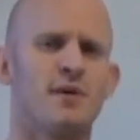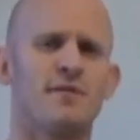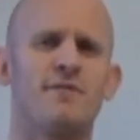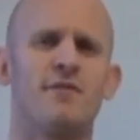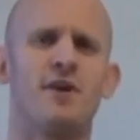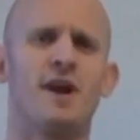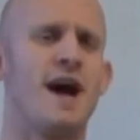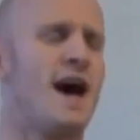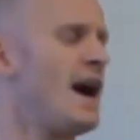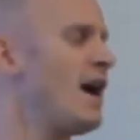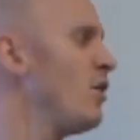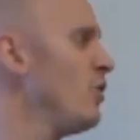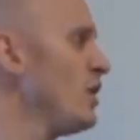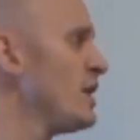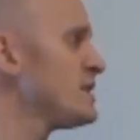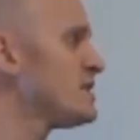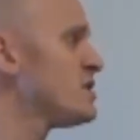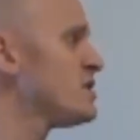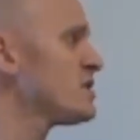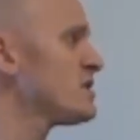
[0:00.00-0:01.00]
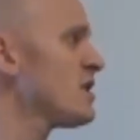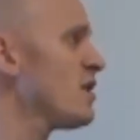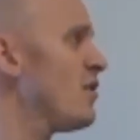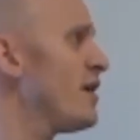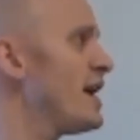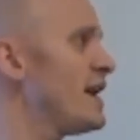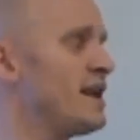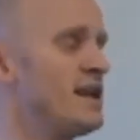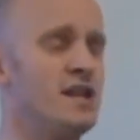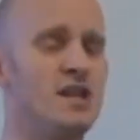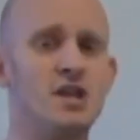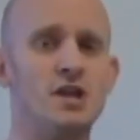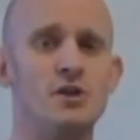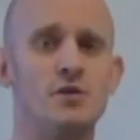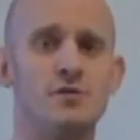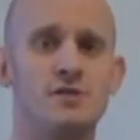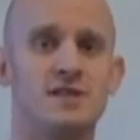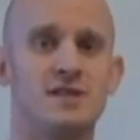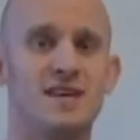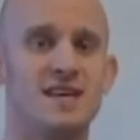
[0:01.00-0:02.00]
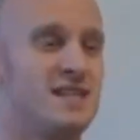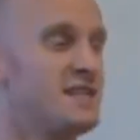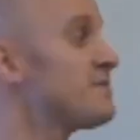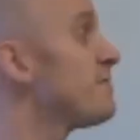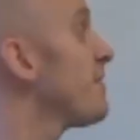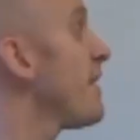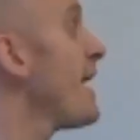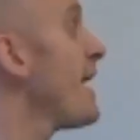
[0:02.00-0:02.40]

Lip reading: but for now, let's just go ahead and use this